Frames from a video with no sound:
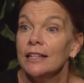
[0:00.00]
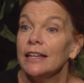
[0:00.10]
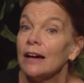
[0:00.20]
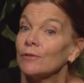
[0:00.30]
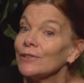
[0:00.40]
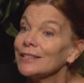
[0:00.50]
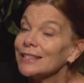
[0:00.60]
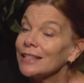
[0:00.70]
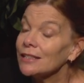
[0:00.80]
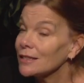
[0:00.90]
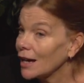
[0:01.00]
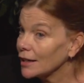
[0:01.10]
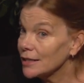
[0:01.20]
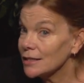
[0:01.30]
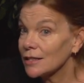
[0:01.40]
Never insist
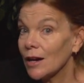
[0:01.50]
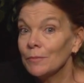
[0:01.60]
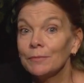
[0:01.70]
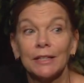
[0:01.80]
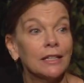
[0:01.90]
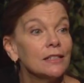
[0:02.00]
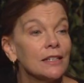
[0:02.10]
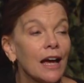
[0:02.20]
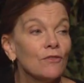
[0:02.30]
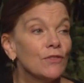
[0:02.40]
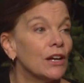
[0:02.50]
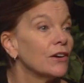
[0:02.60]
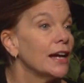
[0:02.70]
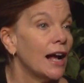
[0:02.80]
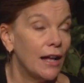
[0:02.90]
on it. Some kids have
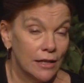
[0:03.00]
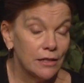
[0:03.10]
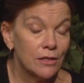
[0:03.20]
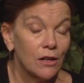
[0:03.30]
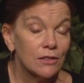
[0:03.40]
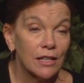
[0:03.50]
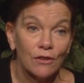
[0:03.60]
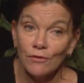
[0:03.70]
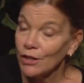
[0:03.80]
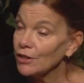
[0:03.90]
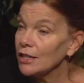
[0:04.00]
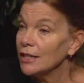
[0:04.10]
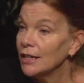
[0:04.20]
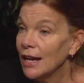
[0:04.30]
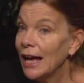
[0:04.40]
very, and adults have
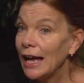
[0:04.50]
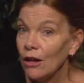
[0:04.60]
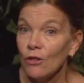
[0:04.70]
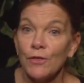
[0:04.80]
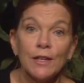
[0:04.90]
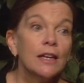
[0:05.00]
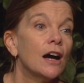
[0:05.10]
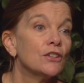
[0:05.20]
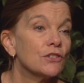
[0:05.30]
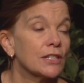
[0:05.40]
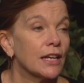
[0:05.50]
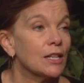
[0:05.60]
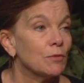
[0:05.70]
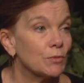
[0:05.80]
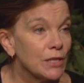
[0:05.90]
very healthy,
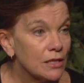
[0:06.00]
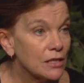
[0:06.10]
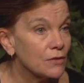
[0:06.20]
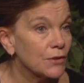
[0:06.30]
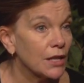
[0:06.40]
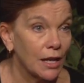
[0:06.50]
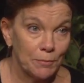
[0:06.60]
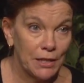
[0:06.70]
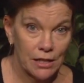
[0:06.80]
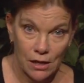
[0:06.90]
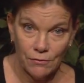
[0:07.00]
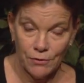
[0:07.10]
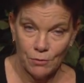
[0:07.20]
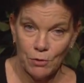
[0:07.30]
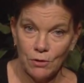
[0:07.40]
understandable reasons for not being
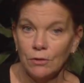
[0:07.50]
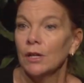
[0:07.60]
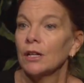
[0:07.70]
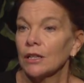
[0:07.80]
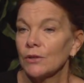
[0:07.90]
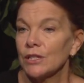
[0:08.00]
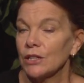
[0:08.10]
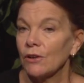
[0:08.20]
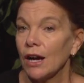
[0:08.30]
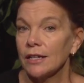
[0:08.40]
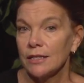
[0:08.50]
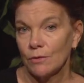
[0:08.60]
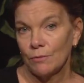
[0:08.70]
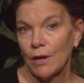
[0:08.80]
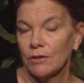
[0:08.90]
comfortable closing their
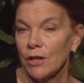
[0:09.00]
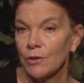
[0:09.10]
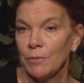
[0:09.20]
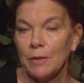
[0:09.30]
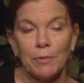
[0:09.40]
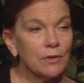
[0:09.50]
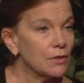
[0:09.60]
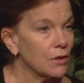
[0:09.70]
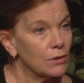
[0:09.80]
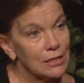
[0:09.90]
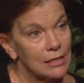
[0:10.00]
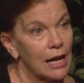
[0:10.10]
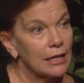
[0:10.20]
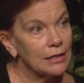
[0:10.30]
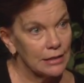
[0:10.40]
eyes around other people, so it's
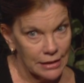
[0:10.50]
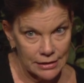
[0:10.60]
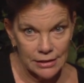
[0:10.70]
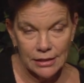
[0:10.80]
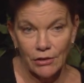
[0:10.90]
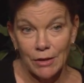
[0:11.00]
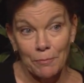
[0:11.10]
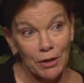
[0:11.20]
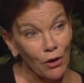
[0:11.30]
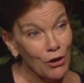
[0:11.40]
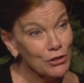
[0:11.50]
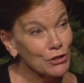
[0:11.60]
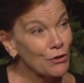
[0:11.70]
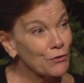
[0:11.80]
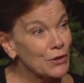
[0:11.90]
not necessary, but
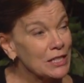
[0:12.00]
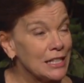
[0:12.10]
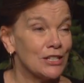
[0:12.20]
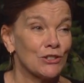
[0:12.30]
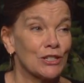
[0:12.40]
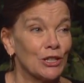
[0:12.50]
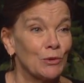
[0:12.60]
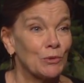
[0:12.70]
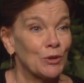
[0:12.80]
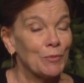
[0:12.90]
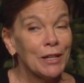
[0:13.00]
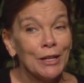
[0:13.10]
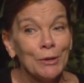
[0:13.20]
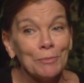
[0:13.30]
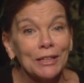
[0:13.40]
also for the teachers in the room,
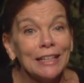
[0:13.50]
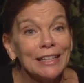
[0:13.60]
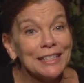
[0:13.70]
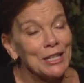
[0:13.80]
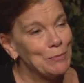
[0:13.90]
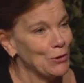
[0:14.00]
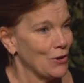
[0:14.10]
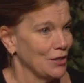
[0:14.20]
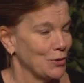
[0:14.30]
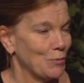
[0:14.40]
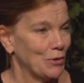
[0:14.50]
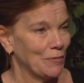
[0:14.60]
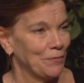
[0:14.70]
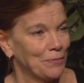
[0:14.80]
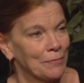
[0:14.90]
please keep your eyes open
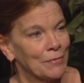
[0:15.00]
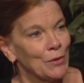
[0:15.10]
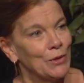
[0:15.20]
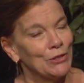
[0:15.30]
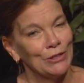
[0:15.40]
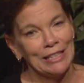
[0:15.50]
when you're